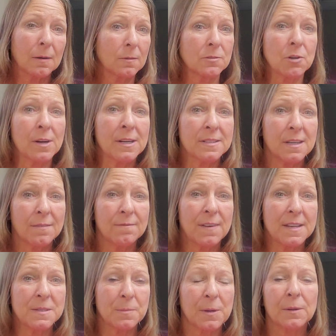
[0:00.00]
join us on
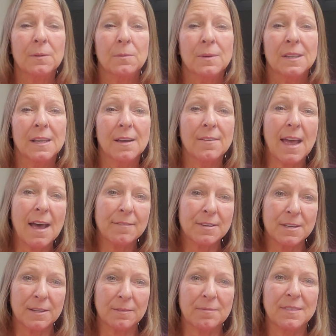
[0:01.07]
Facebook. We love having
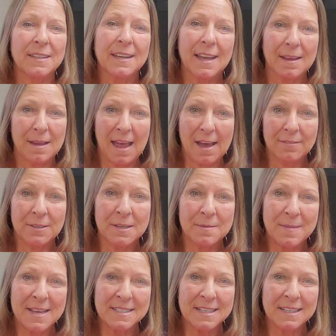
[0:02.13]
you. Have an
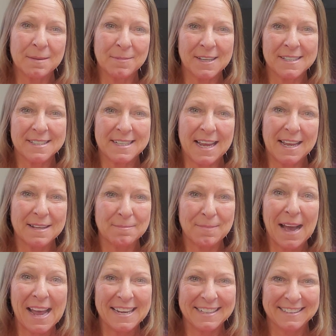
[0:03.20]
amazingly blessed day.
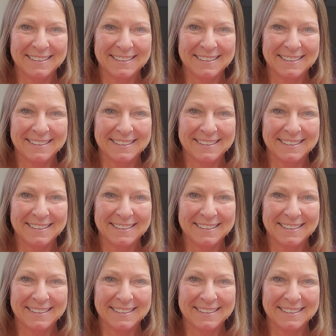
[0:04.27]
Bye.